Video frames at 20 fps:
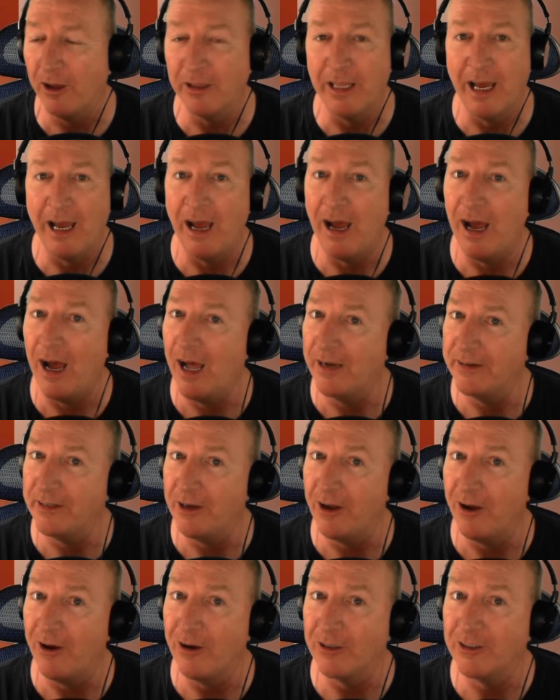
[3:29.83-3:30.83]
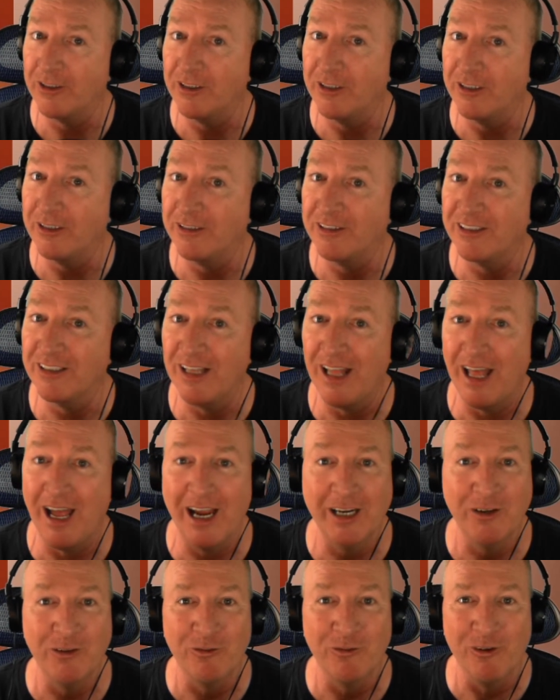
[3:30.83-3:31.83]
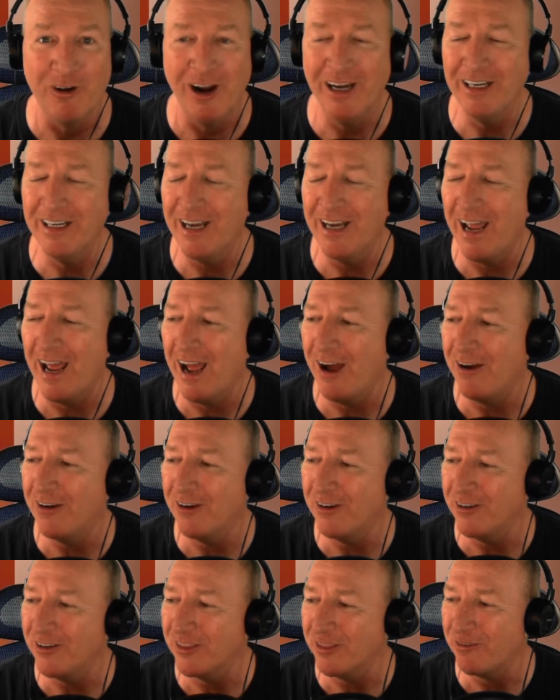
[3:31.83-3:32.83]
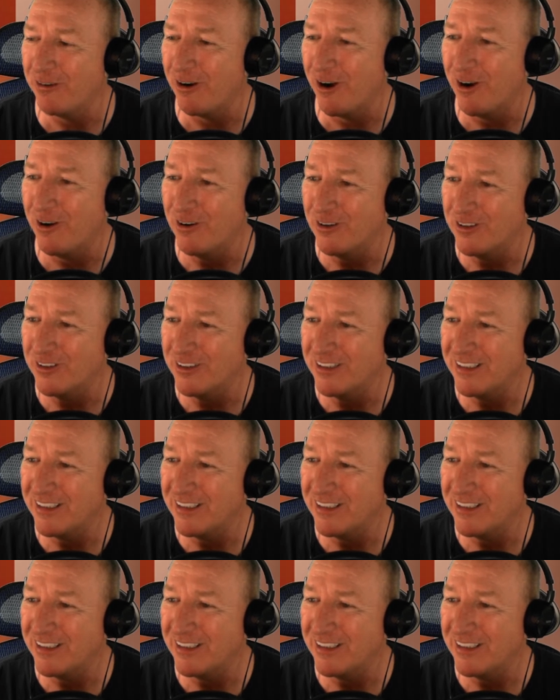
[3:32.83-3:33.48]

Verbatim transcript: That hot dog just sliding right down her throat.